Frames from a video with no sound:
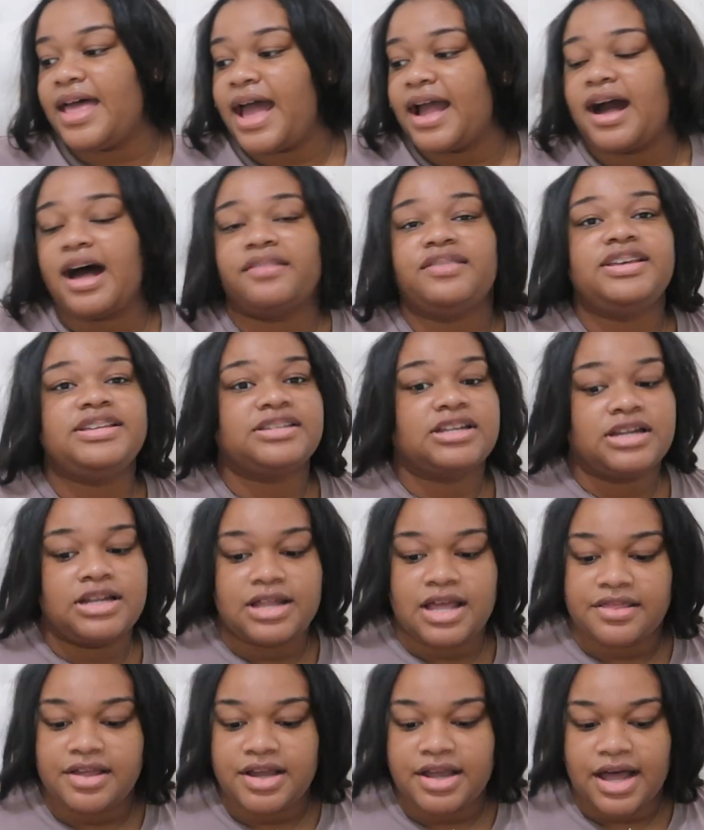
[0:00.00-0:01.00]
then I got these in
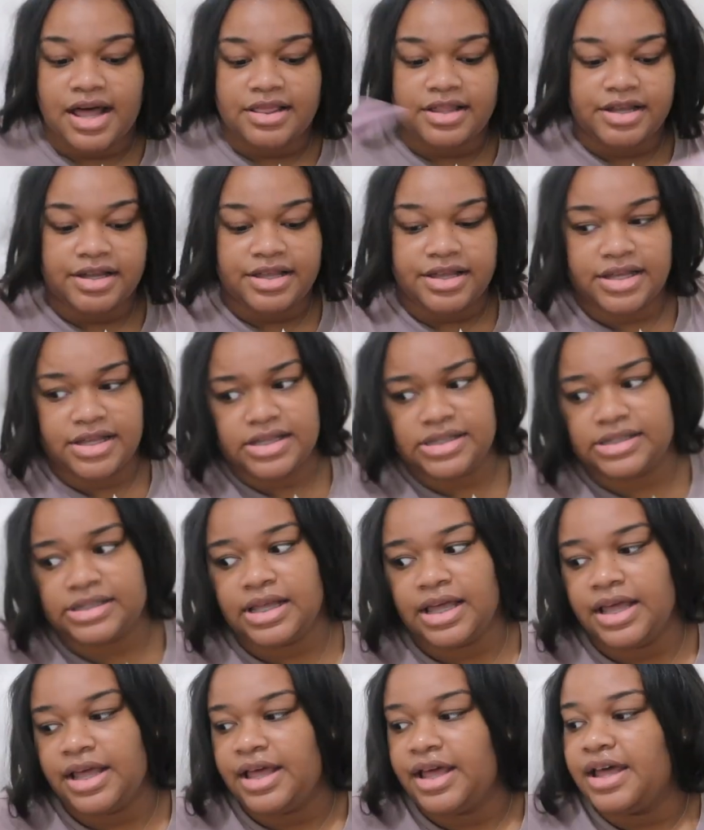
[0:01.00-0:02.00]
another color, because
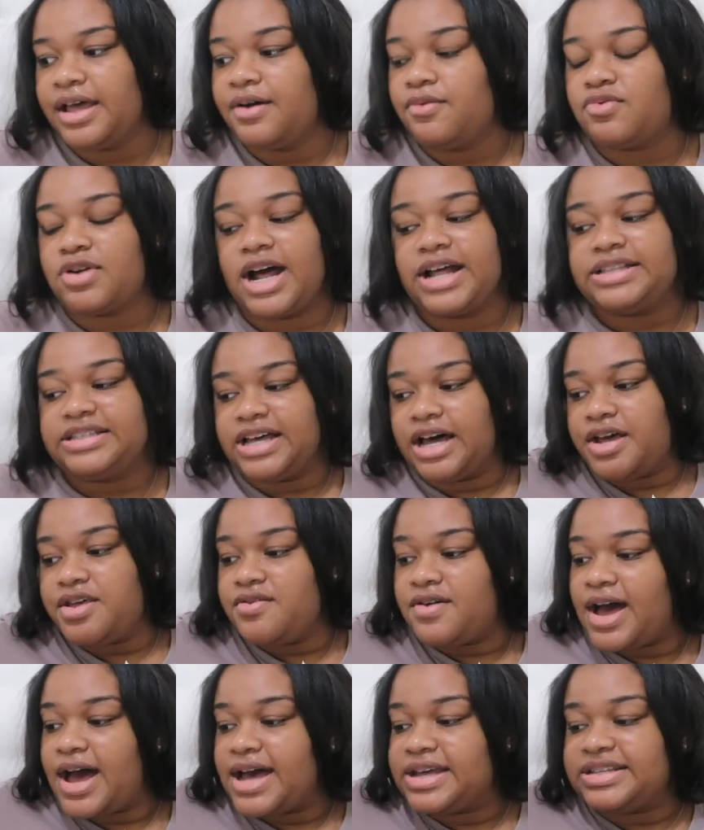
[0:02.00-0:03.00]
when I tell
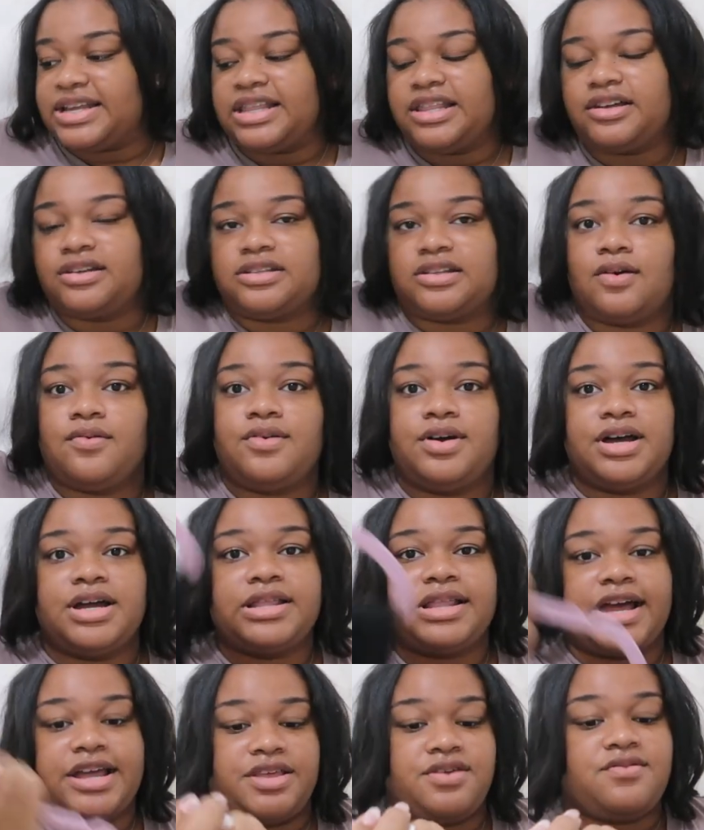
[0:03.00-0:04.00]
you guys they look so
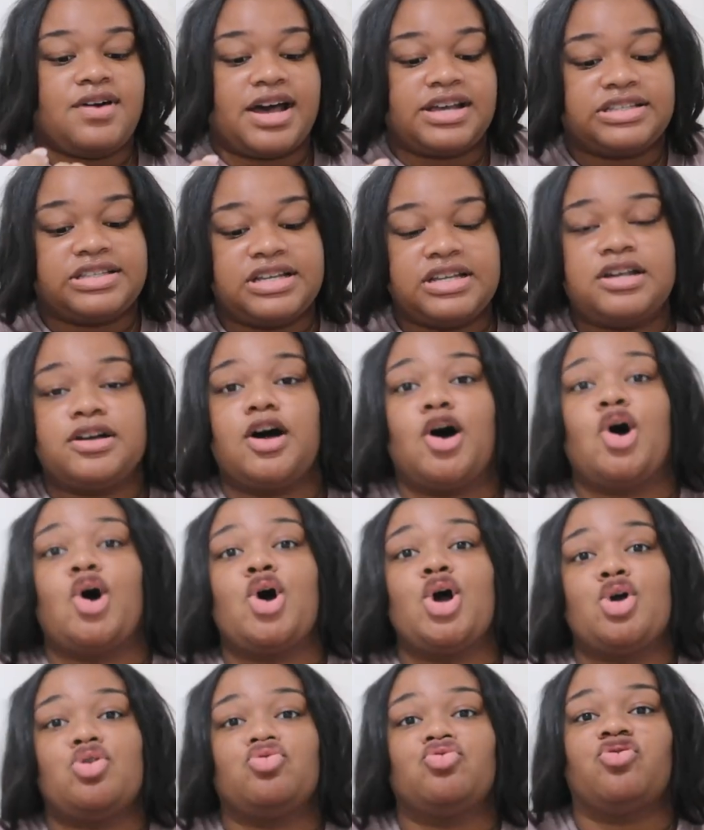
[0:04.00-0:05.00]
good, like, you guys need to
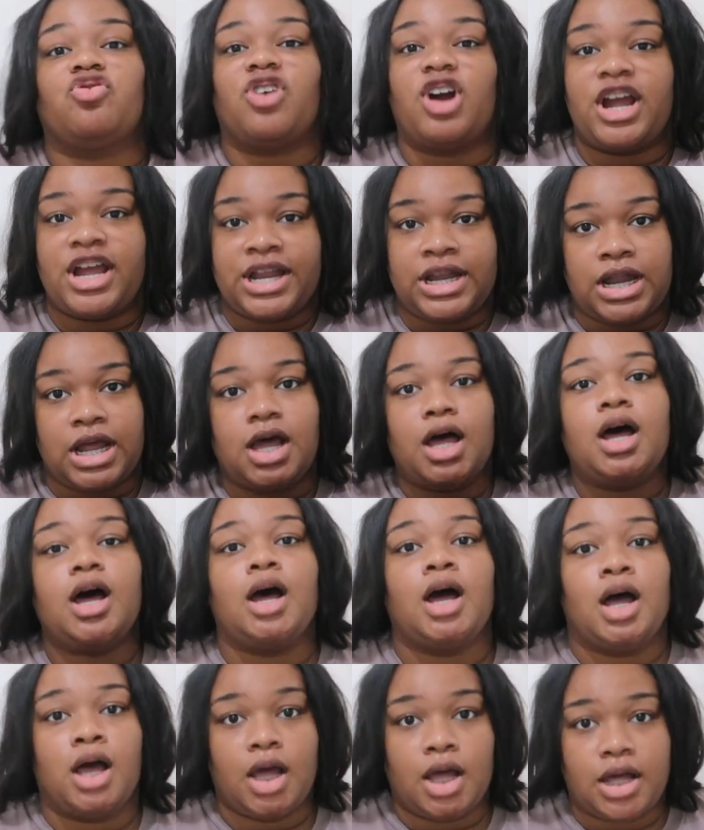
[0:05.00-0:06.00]
run
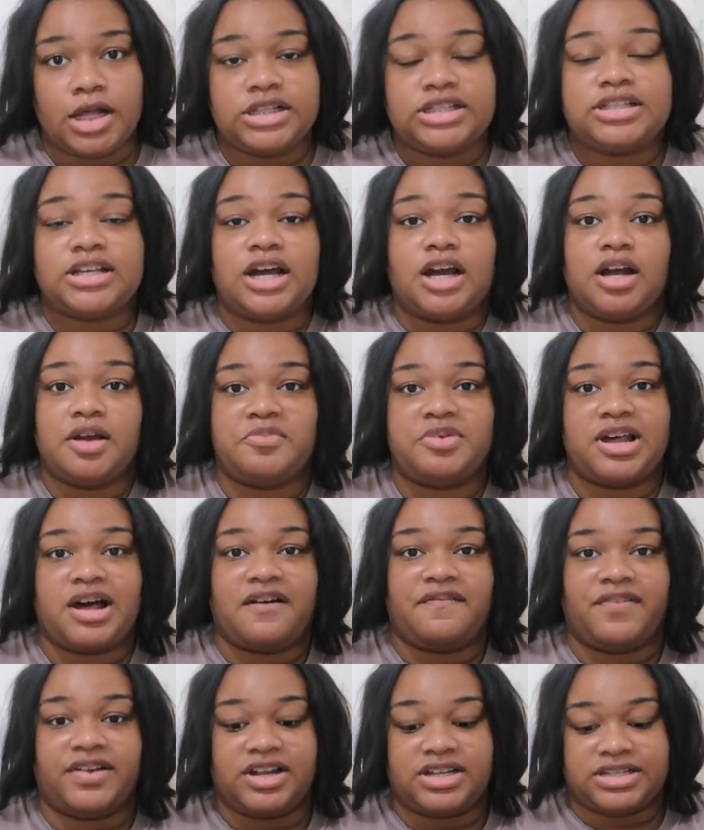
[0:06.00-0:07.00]
to Urban
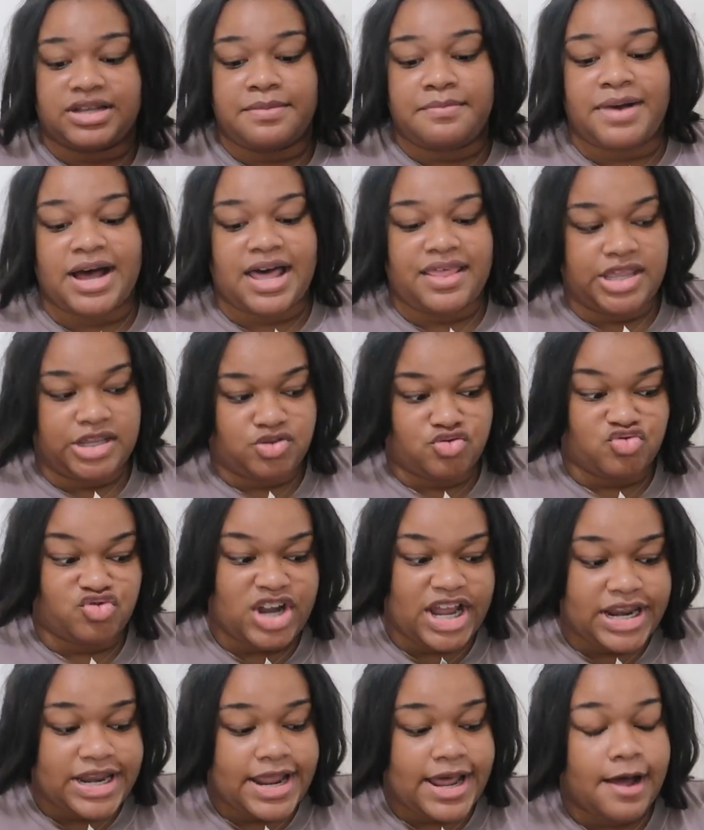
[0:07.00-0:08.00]
Outfitters and buy this
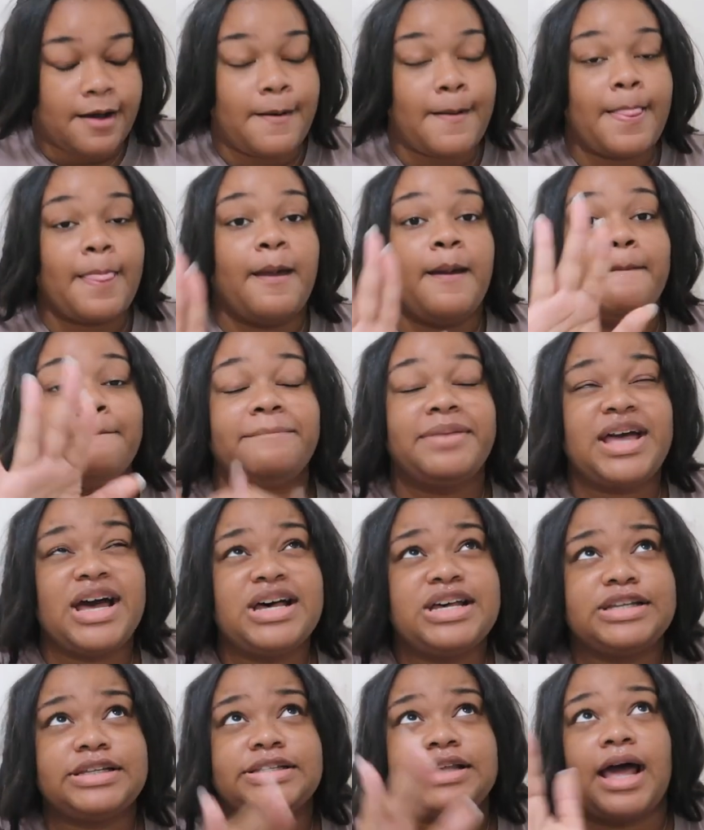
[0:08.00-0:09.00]
right now,
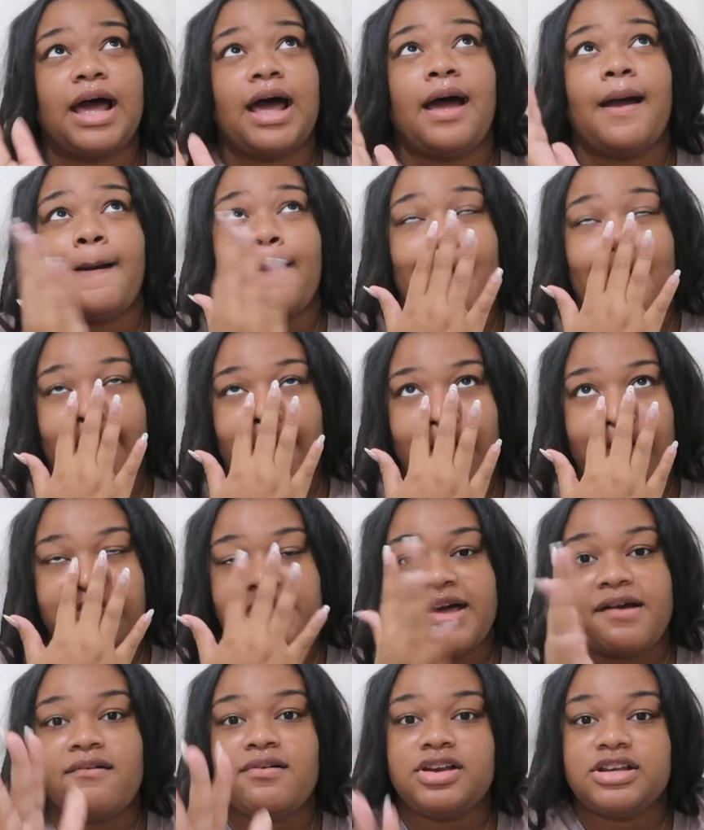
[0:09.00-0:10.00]
because
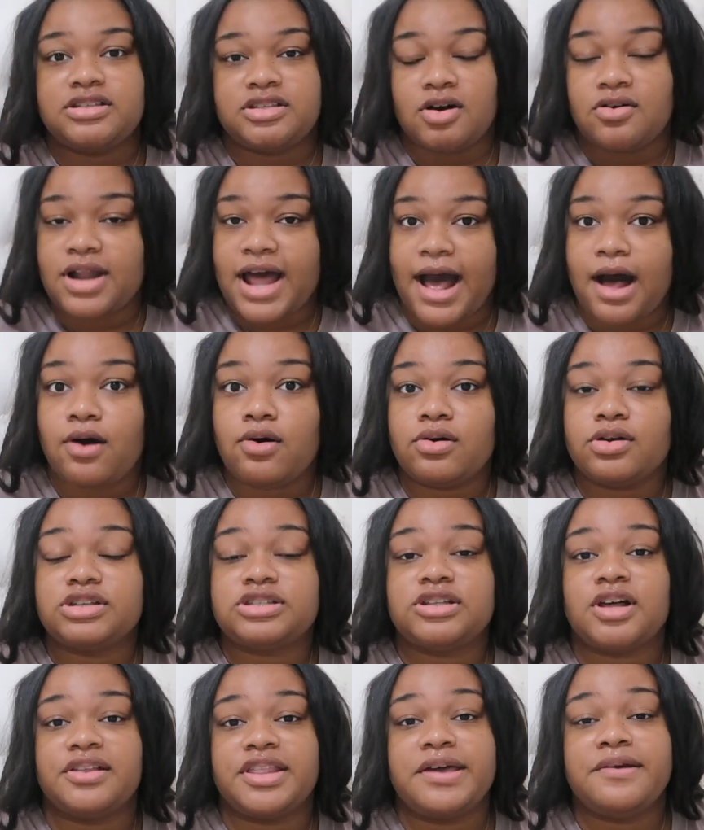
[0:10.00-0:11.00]
they were sold out.
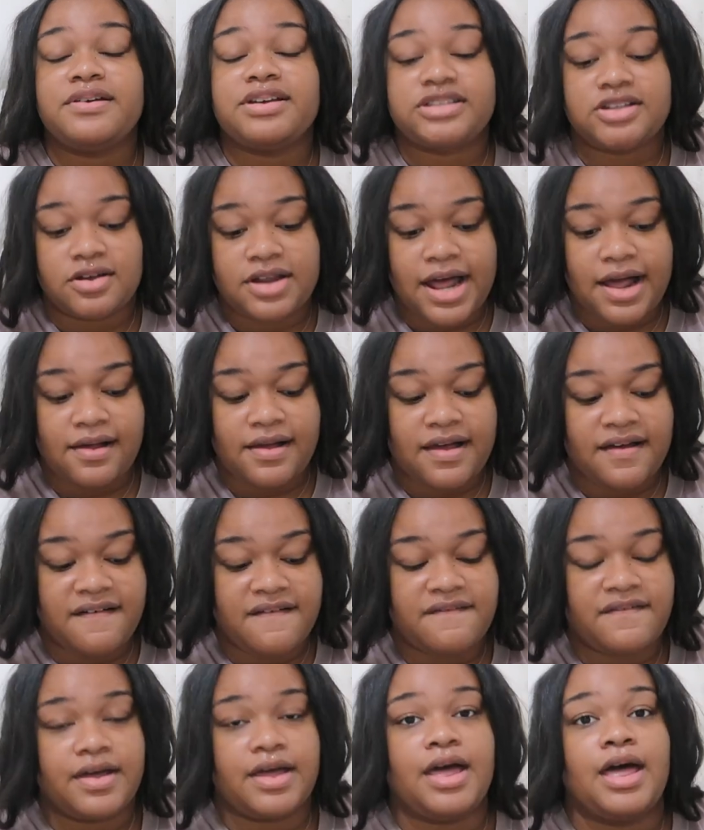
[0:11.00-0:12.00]
So they were sold out
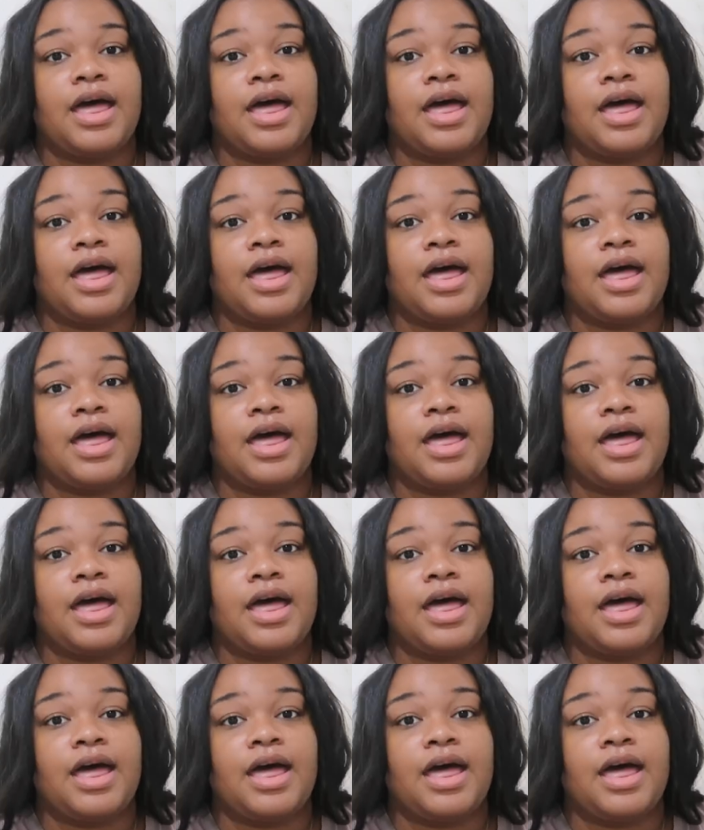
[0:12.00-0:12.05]
of